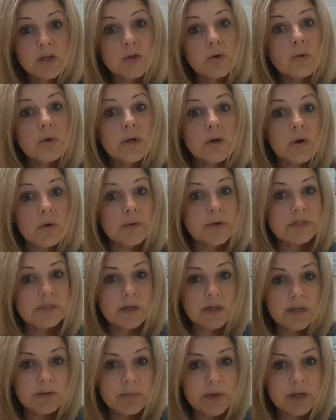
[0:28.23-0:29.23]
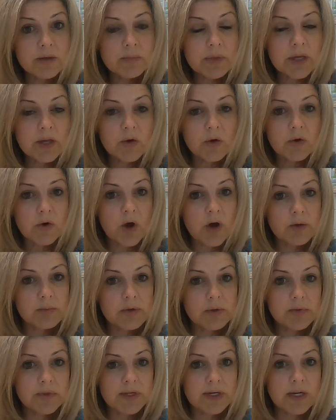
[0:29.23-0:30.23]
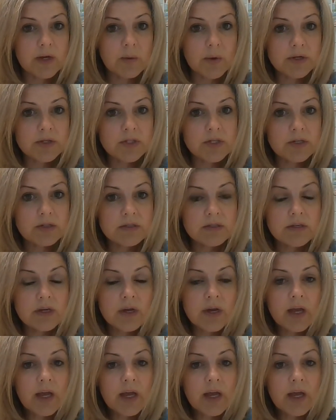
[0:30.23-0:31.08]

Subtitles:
You can always email me or call me with any questions.